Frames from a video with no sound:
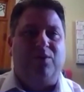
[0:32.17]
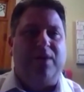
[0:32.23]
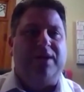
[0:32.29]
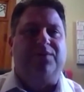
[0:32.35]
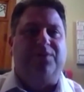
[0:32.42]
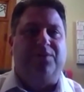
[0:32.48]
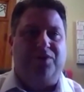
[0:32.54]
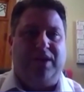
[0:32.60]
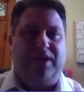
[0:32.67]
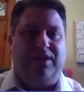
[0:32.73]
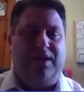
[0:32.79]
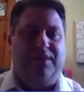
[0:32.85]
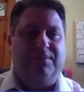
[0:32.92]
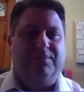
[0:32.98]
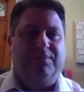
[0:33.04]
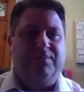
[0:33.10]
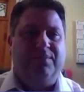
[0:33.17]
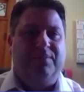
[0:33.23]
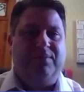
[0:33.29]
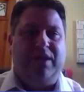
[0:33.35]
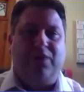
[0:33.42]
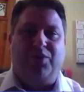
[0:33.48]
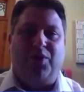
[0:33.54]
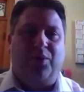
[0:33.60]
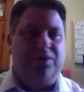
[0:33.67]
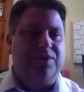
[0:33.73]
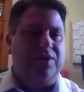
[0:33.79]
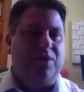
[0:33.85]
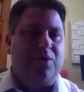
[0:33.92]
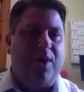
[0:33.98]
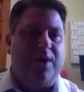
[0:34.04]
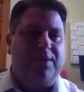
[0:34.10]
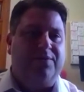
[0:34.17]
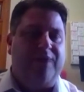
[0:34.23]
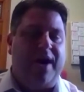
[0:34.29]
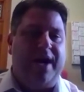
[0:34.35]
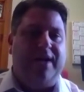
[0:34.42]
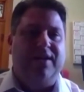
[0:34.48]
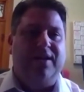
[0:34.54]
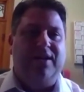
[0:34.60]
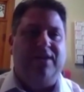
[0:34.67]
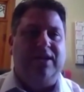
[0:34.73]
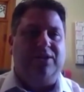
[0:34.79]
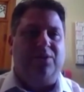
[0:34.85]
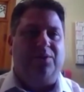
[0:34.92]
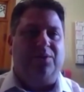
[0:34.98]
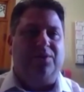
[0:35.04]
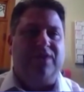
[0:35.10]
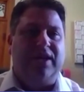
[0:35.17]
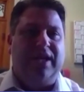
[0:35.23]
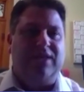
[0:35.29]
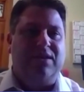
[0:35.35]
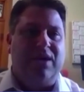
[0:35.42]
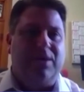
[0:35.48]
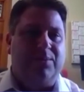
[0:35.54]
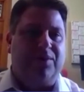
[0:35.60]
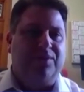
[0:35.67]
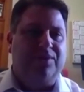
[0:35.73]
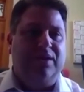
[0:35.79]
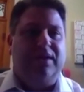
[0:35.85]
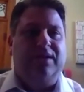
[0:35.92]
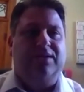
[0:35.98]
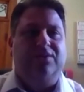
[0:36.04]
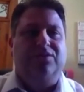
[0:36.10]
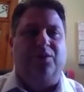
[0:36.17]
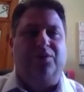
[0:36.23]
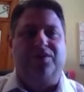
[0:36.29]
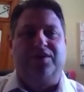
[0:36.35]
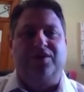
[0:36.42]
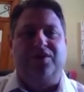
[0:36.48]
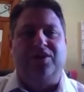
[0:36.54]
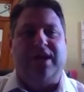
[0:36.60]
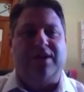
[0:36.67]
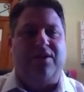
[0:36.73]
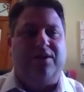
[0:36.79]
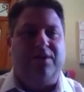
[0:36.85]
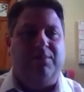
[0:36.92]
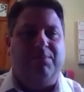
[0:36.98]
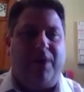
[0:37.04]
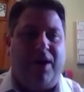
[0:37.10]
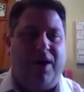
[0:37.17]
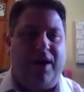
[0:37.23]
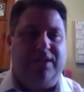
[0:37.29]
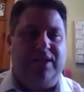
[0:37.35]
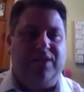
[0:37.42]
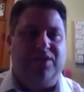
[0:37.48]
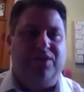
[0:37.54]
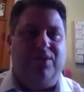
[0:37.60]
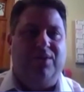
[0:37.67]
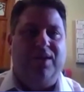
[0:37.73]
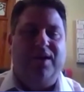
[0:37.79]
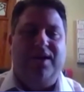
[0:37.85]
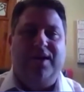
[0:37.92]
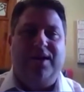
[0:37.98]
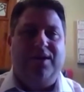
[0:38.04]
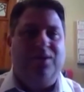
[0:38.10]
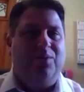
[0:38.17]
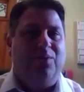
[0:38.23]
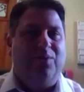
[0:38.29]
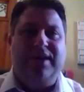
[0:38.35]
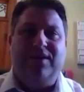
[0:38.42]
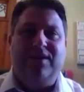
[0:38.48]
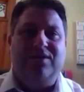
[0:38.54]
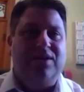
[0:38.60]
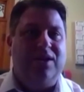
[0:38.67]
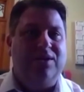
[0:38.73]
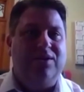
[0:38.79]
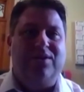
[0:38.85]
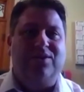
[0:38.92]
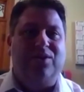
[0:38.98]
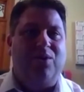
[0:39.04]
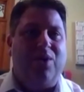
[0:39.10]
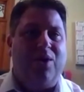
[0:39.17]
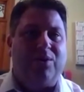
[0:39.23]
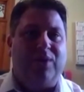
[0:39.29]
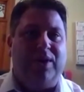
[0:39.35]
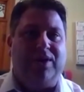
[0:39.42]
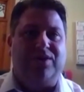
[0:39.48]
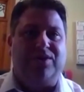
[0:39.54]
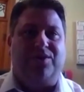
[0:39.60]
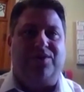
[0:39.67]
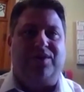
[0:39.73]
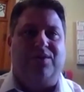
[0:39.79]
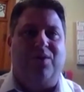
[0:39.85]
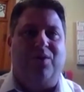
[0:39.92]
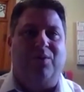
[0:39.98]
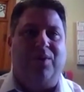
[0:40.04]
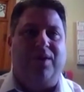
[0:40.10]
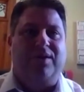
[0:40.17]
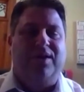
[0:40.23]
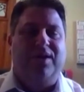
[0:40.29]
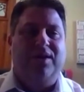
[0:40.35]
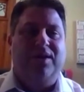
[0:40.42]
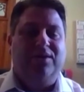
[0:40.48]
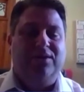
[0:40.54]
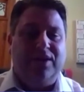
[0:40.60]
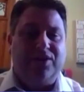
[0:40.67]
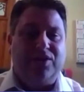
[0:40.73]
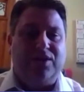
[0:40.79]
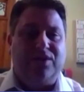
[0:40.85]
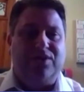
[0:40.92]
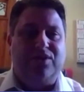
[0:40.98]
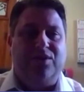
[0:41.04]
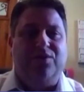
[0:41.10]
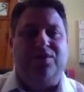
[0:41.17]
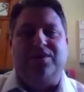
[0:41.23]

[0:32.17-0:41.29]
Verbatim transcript: of West Virginia. They told us to quantify it. They told us to get numbers, told us to check on the bond issue. We continue to do our research and homework. Let's just do